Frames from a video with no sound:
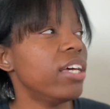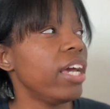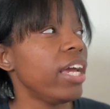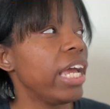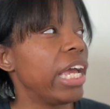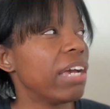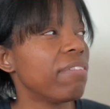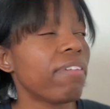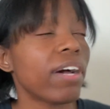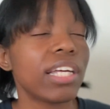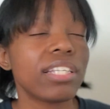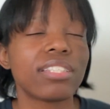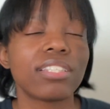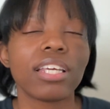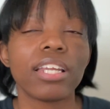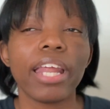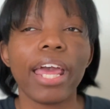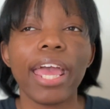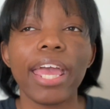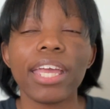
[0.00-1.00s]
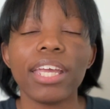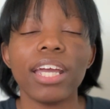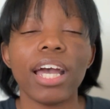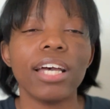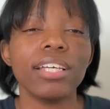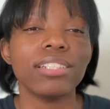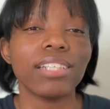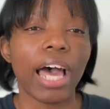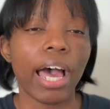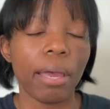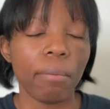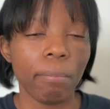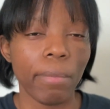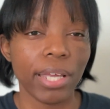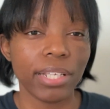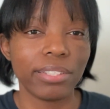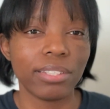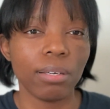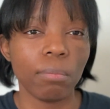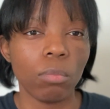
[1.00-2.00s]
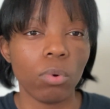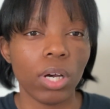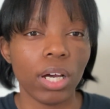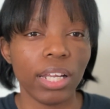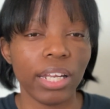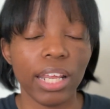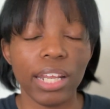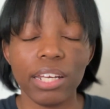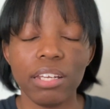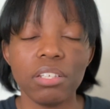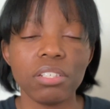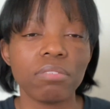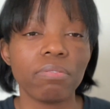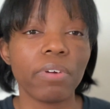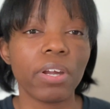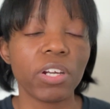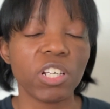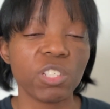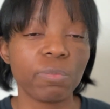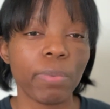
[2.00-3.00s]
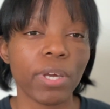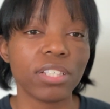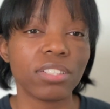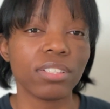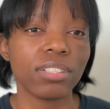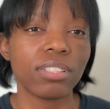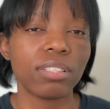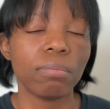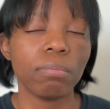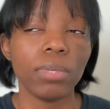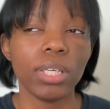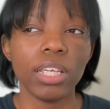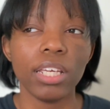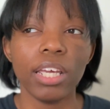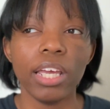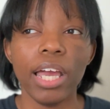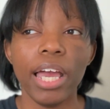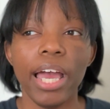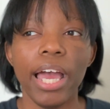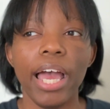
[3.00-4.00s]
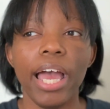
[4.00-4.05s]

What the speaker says: If I said, hey guys, I met someone and he's very special to me,